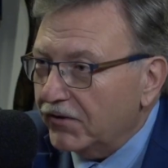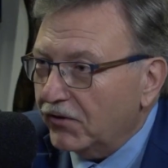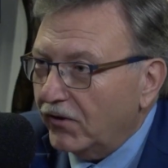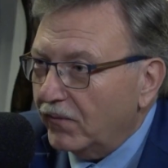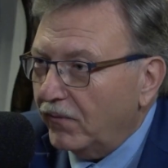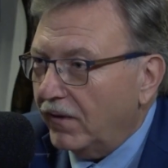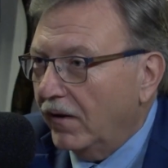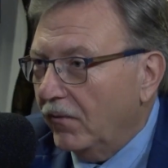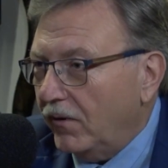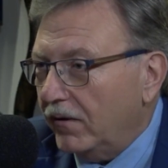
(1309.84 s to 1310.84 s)
gonna
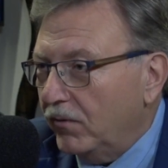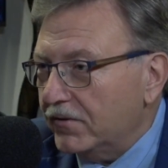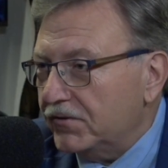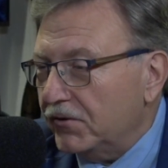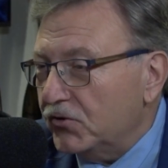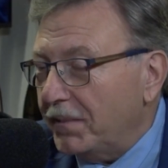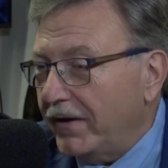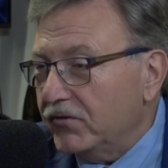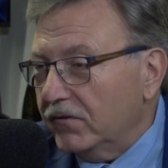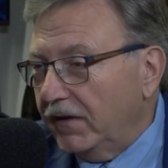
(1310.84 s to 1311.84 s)
what's their
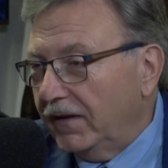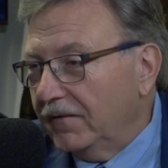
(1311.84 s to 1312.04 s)
specialty?